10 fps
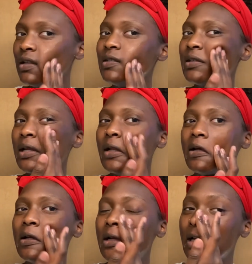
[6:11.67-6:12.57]
Looking like
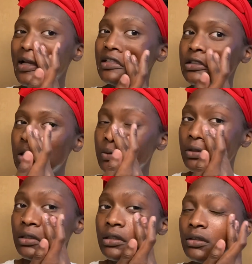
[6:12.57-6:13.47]
a glazed
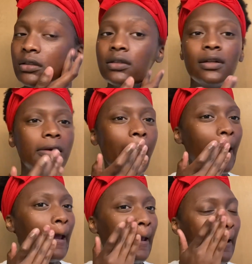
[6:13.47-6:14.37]
donut.
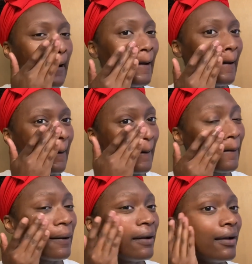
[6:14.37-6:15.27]
Okay.
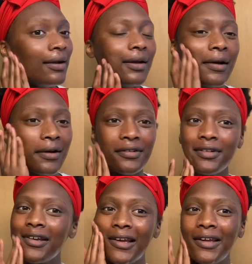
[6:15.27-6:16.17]

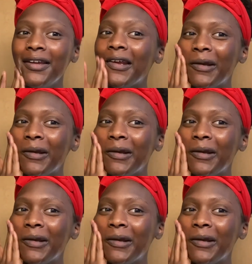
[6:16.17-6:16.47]
Okay.